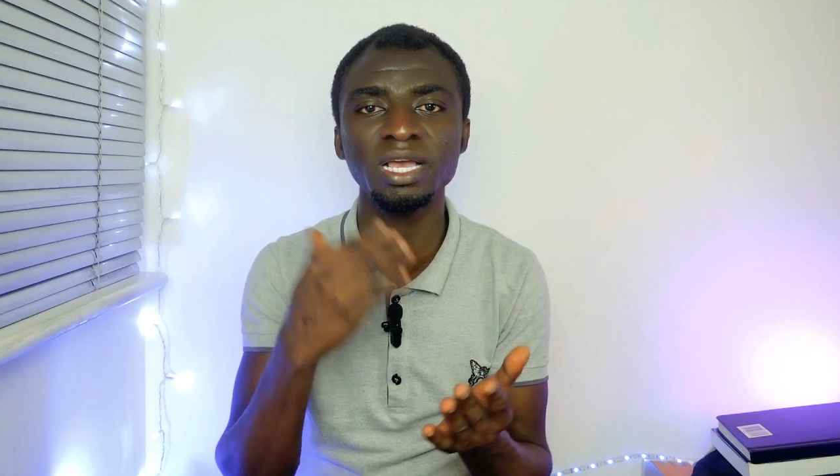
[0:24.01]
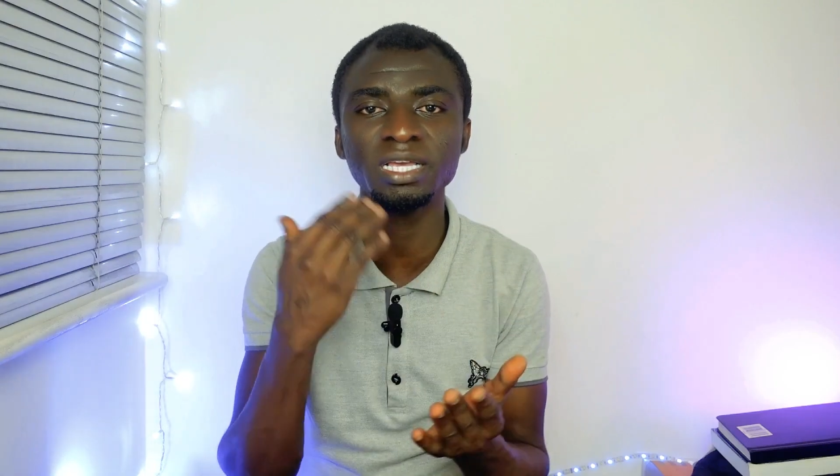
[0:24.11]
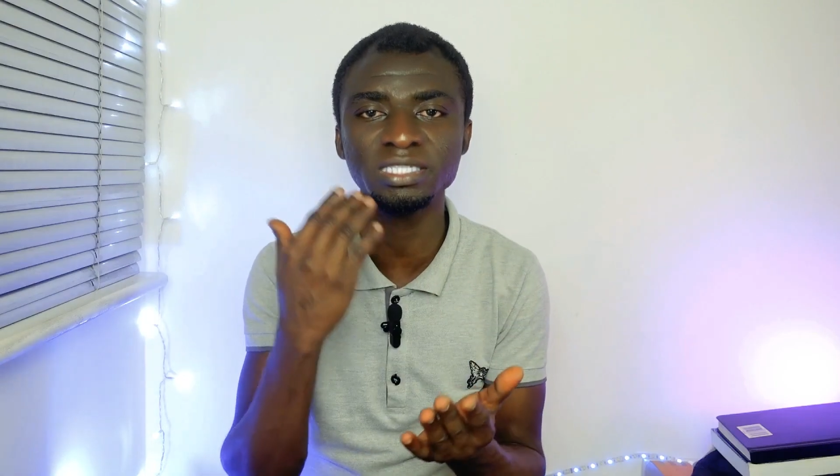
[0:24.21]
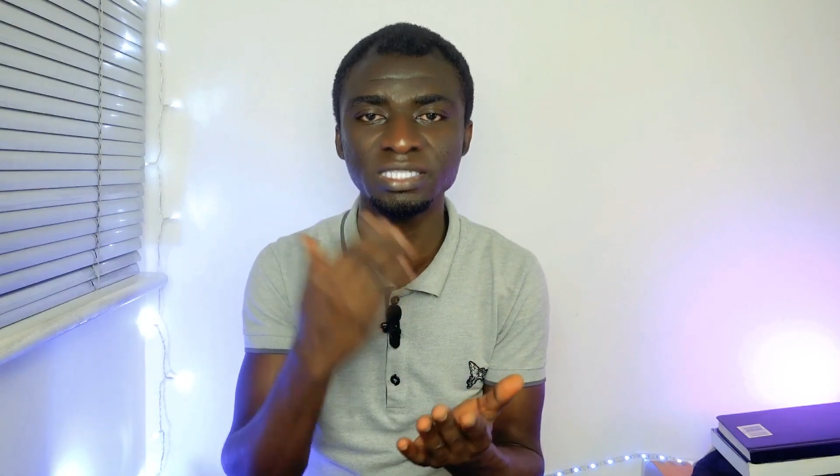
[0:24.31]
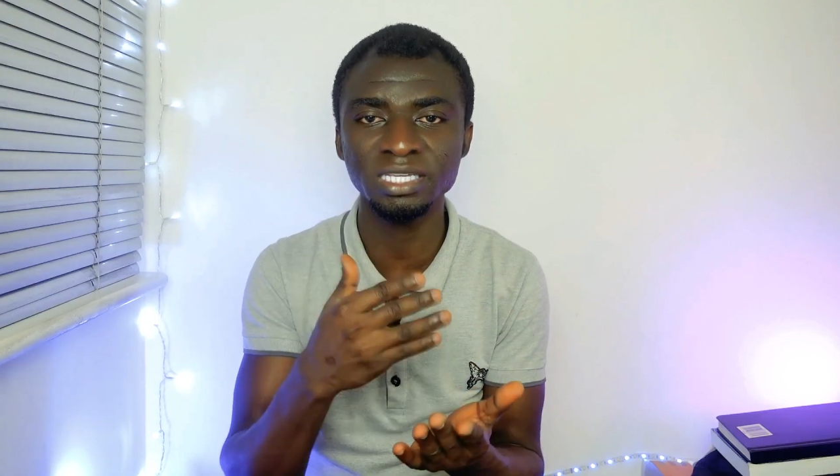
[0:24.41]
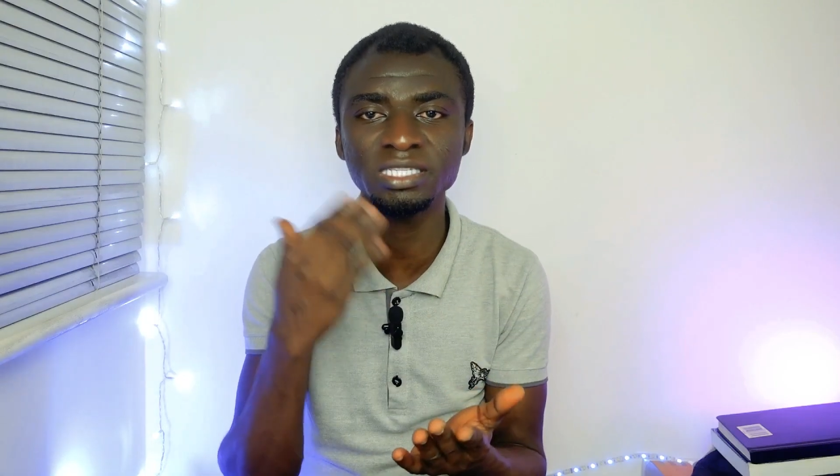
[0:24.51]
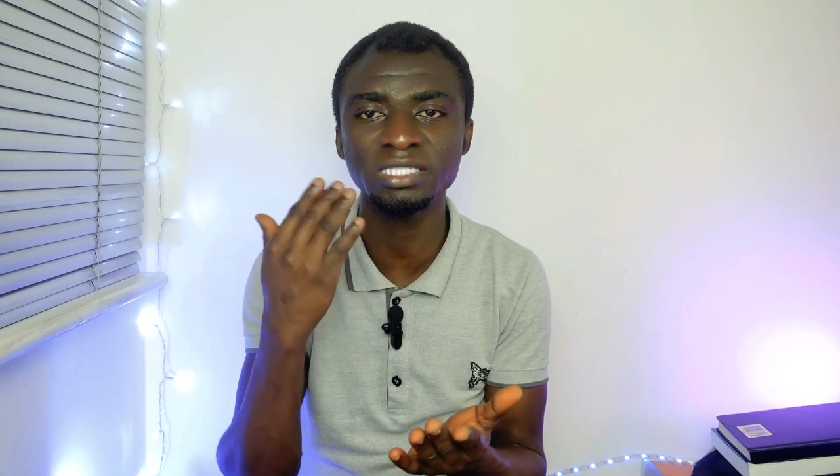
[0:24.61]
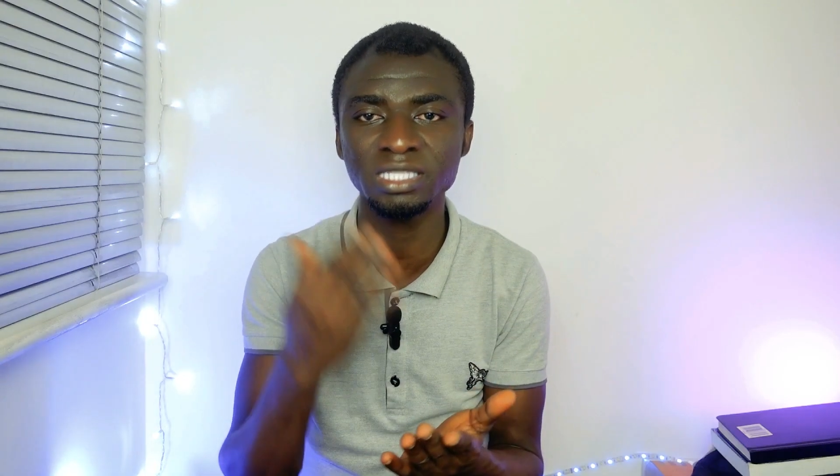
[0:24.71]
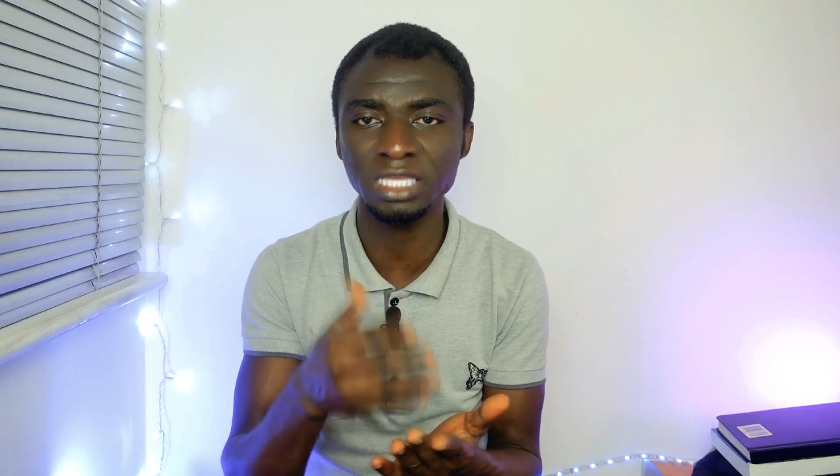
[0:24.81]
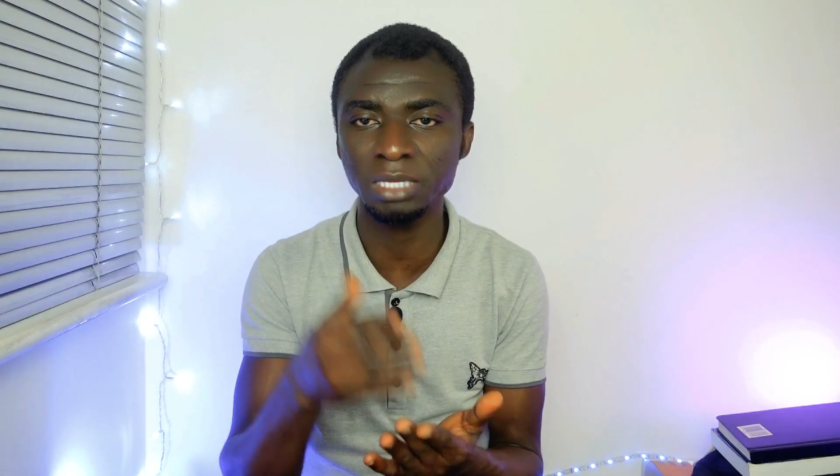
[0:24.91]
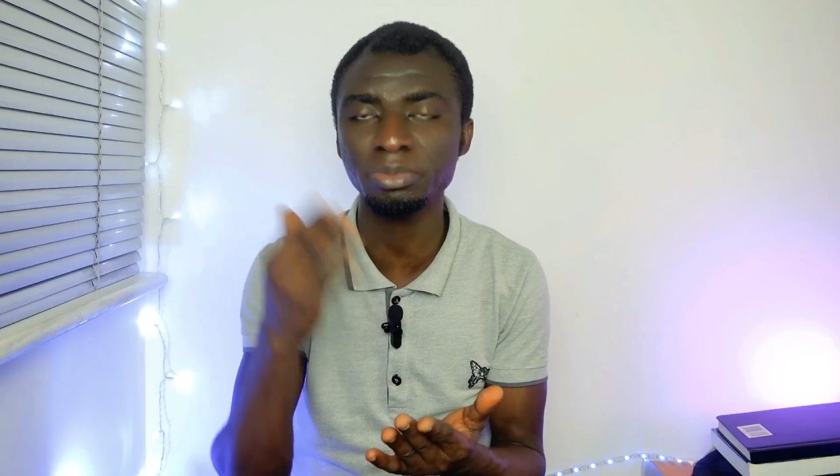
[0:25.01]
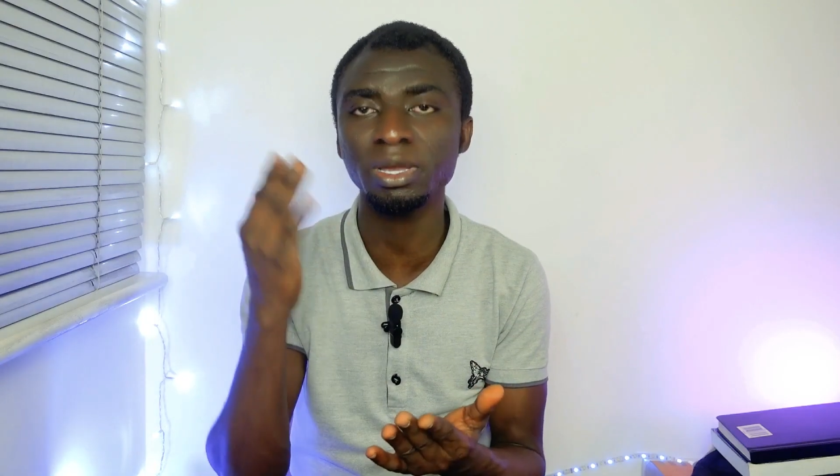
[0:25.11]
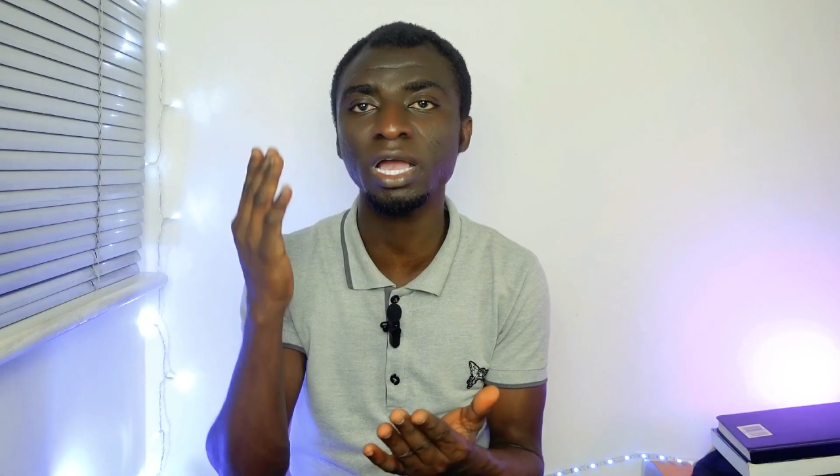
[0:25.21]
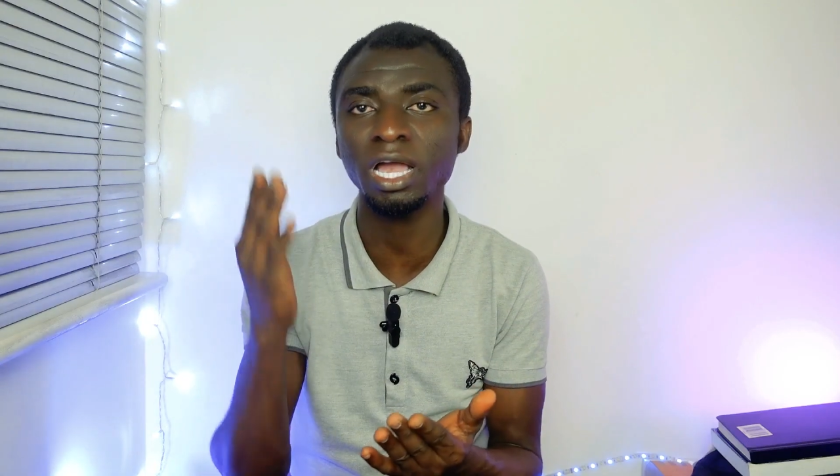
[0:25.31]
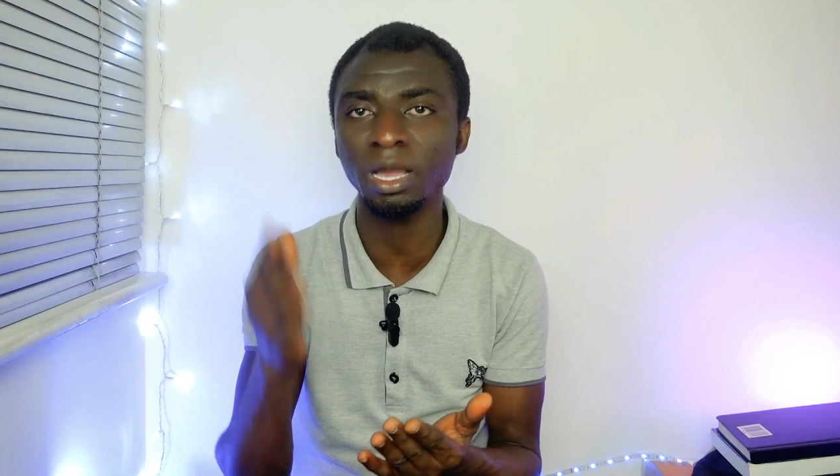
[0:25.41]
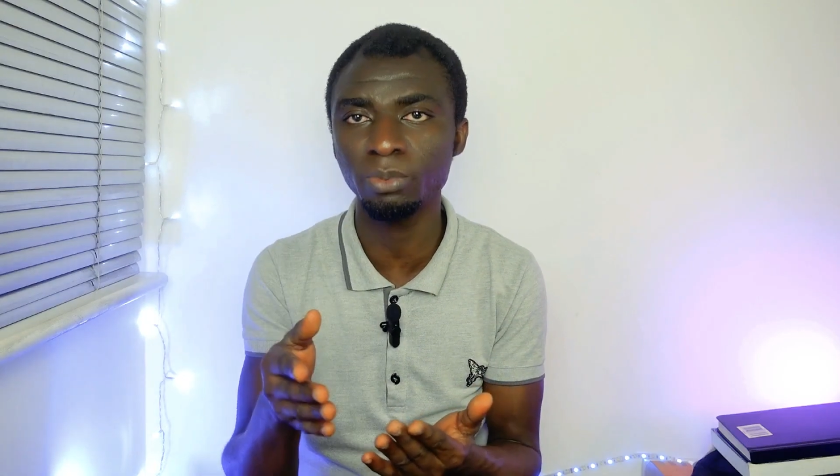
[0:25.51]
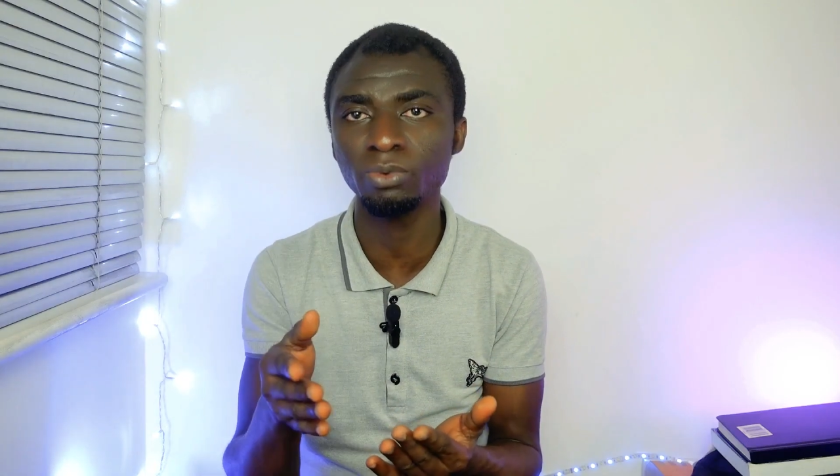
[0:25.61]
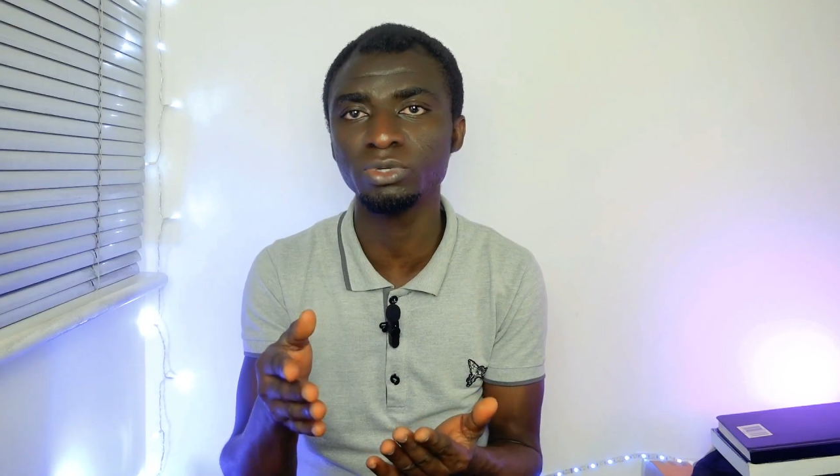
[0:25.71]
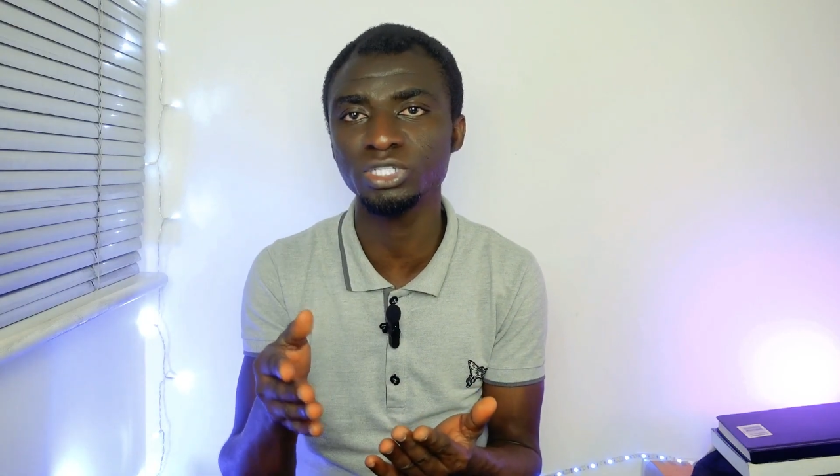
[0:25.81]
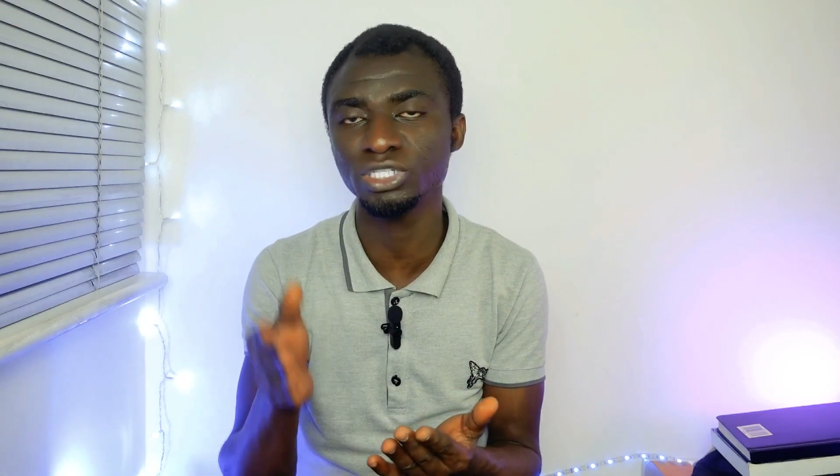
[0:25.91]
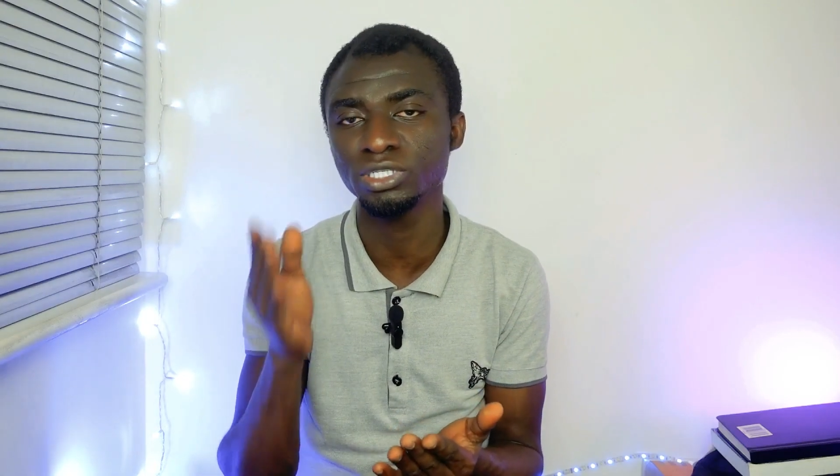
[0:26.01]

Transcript: 6-step approach